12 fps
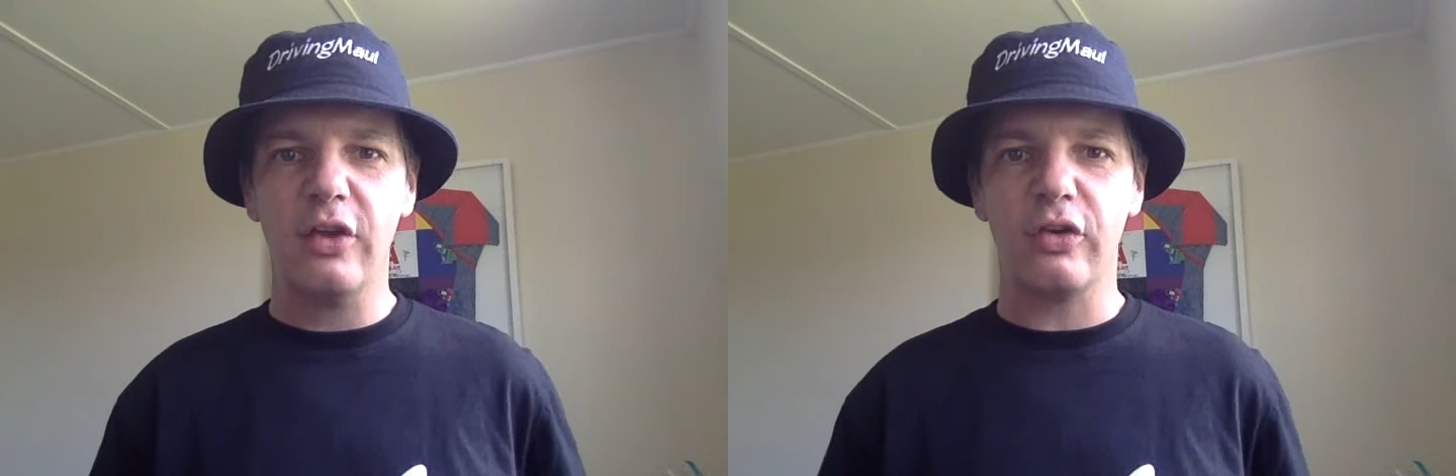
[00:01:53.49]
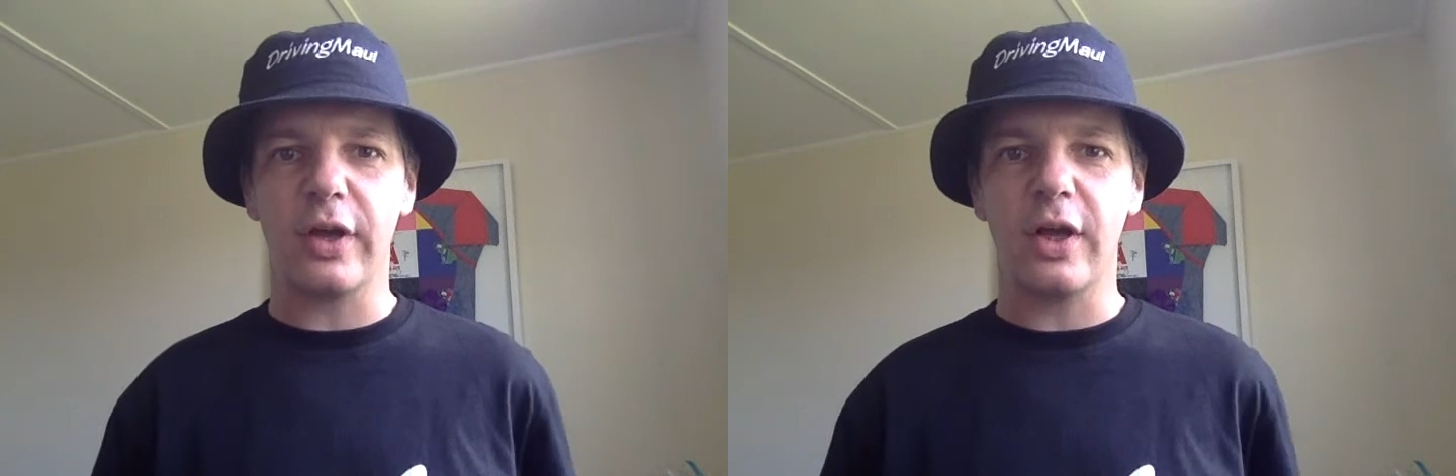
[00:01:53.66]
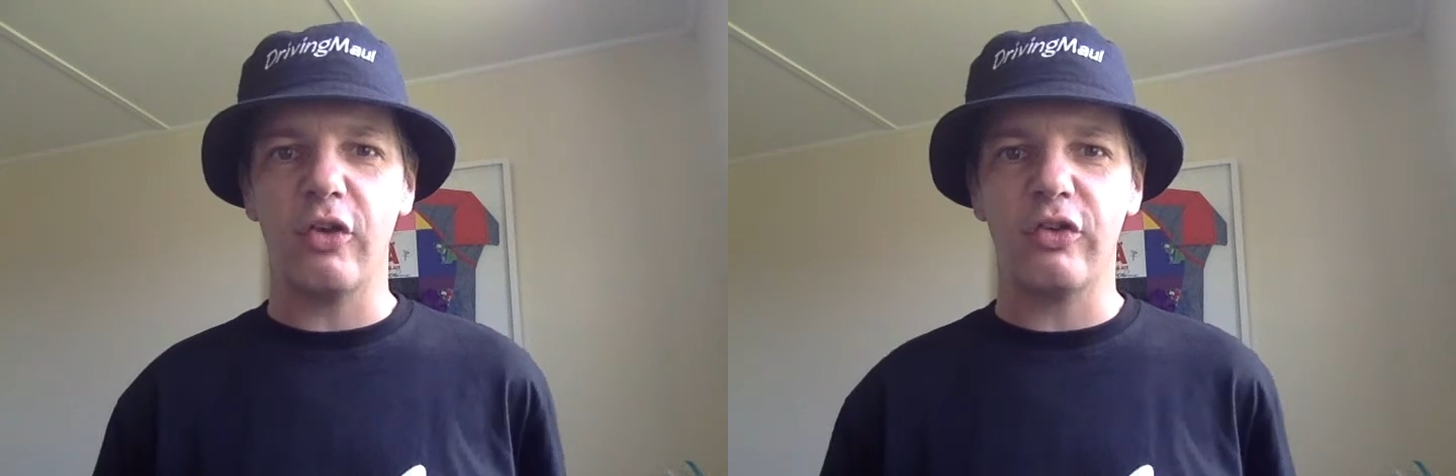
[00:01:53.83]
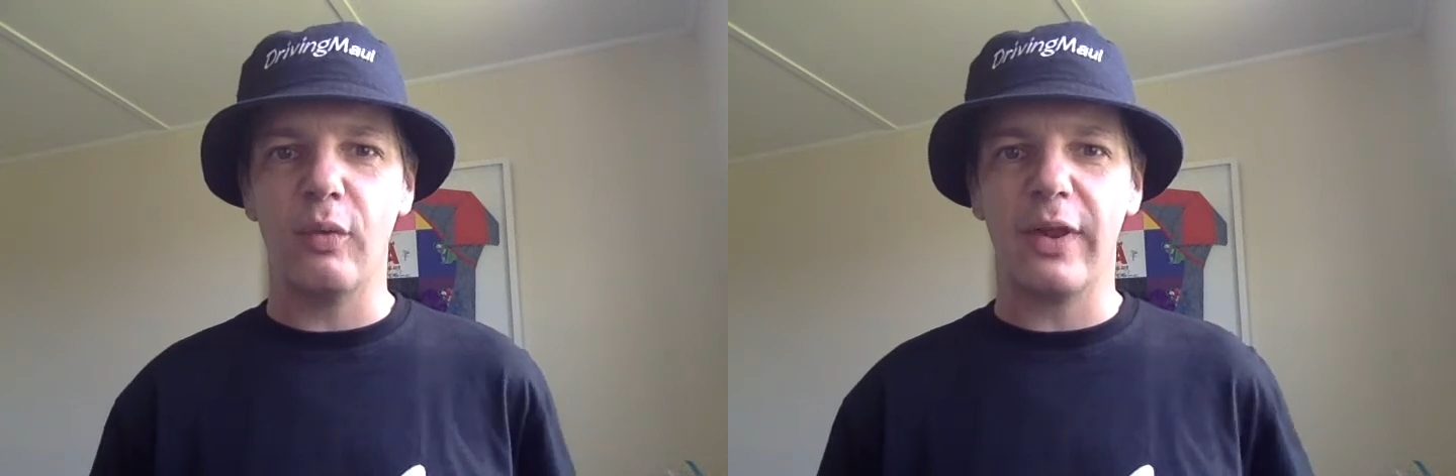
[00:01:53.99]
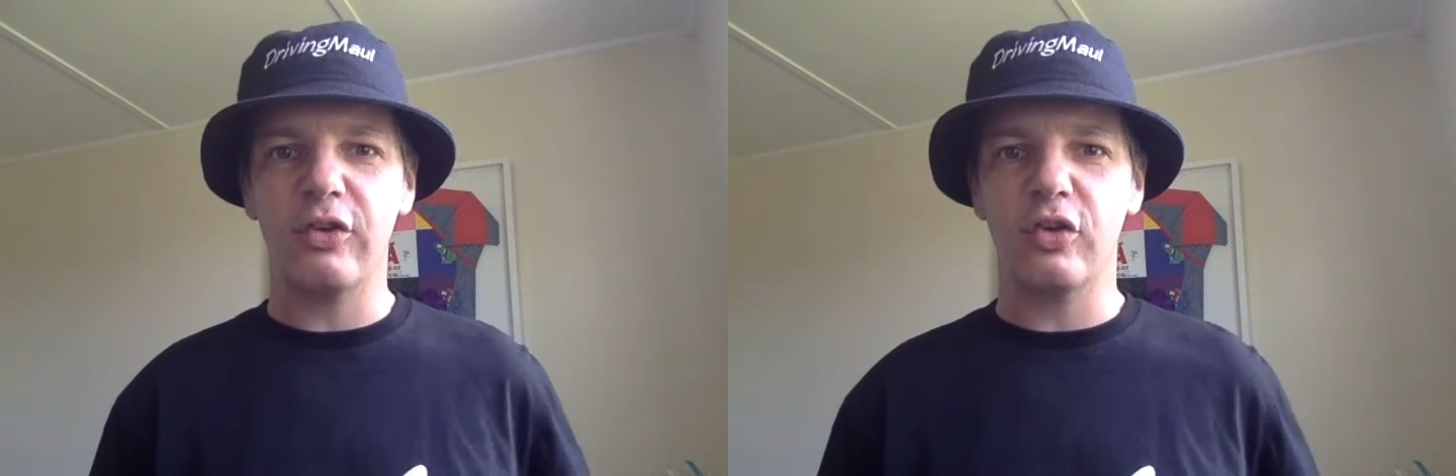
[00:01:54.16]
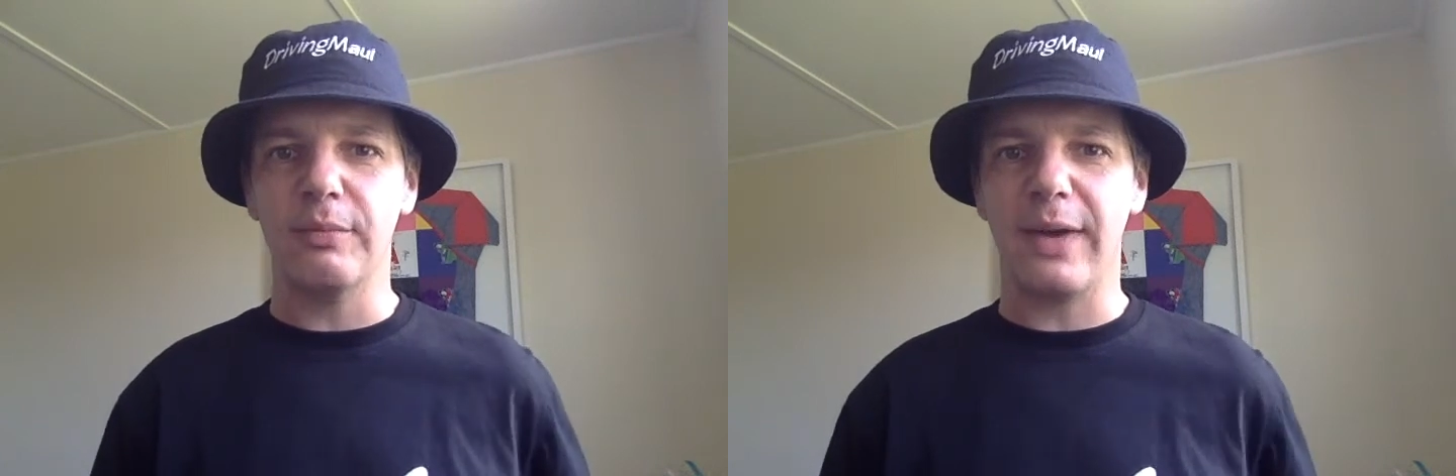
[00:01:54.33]
So I can't see why
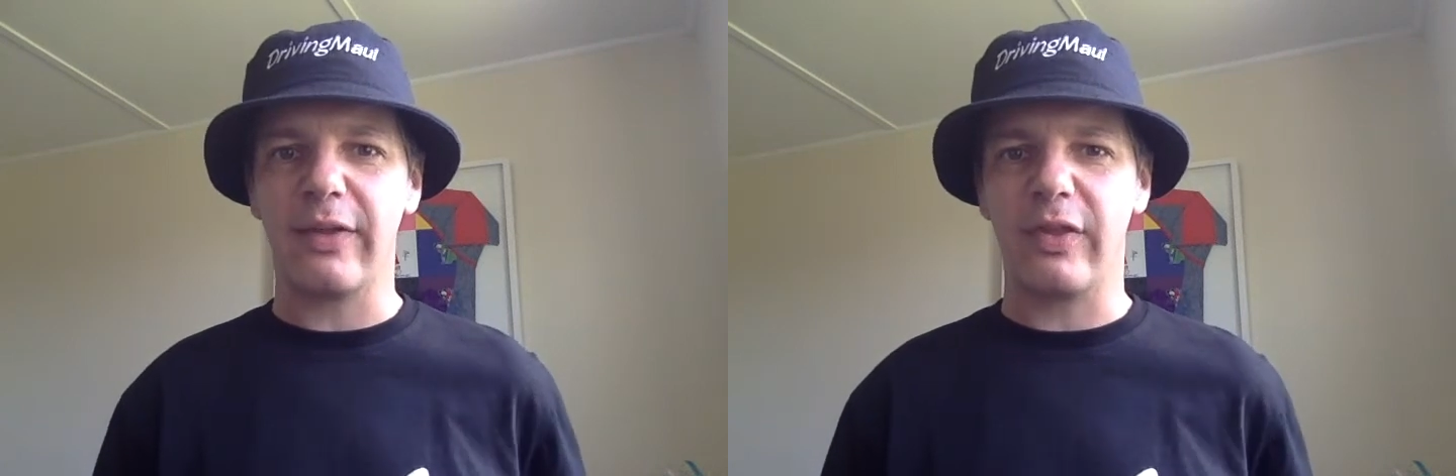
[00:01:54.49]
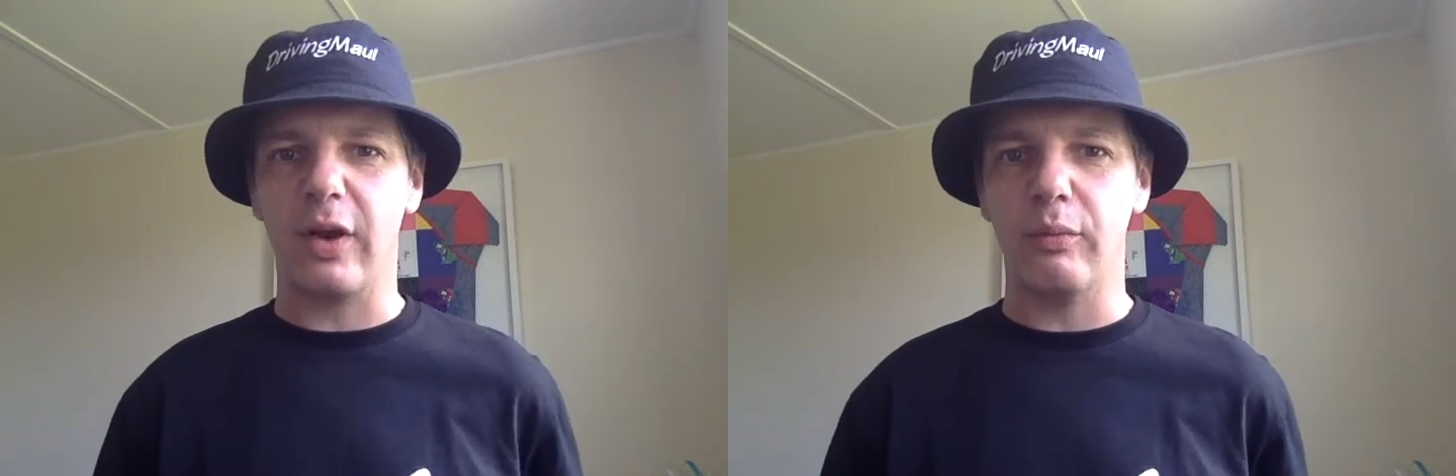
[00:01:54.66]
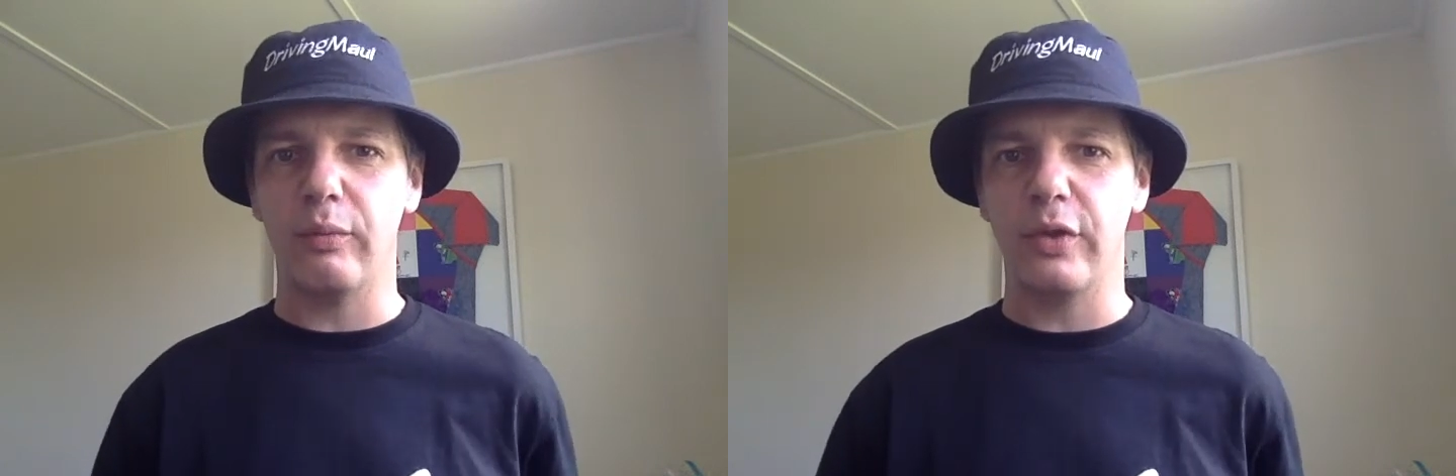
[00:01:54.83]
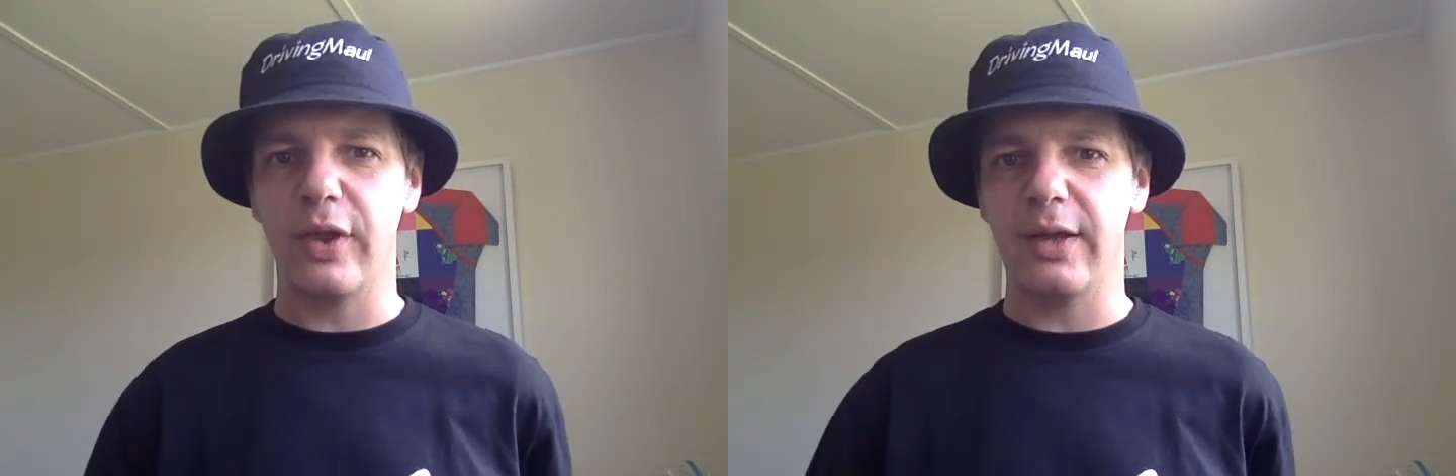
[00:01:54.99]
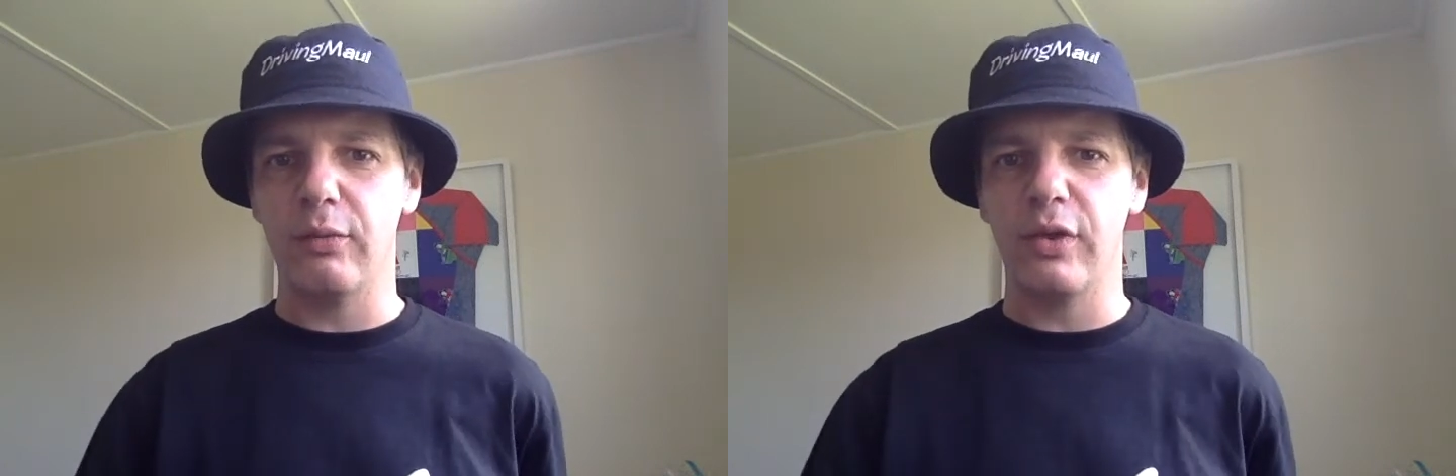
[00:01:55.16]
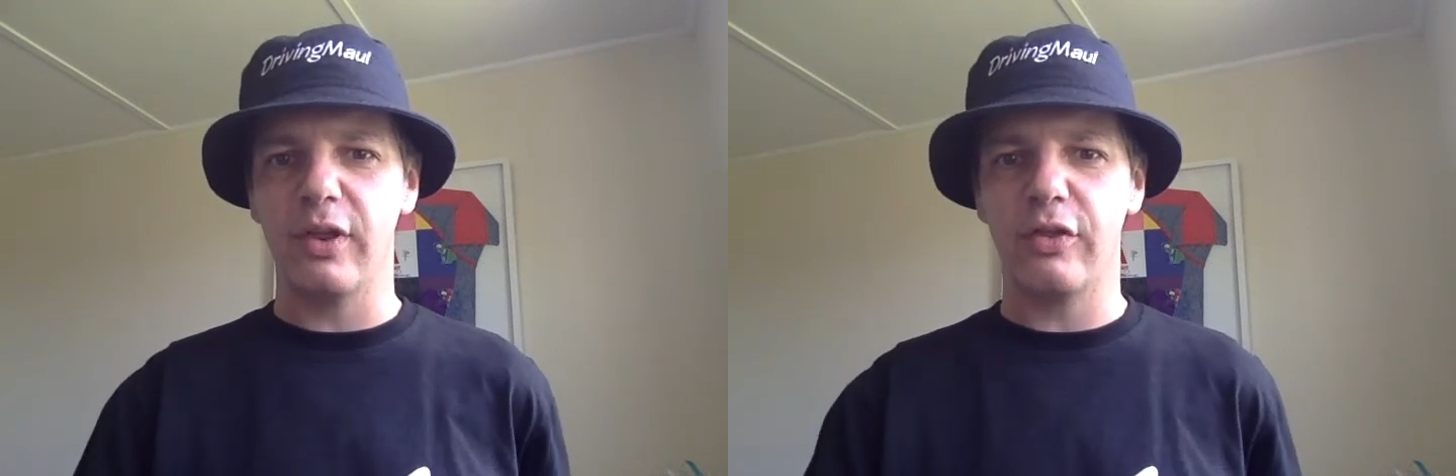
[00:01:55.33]
they shouldn't back that up with
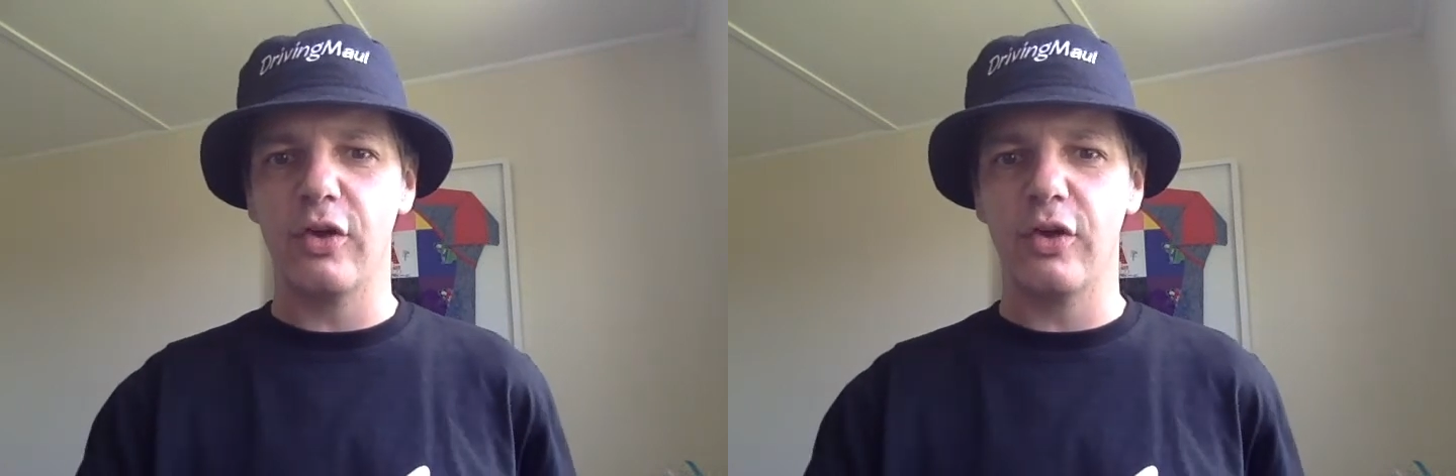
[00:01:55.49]
a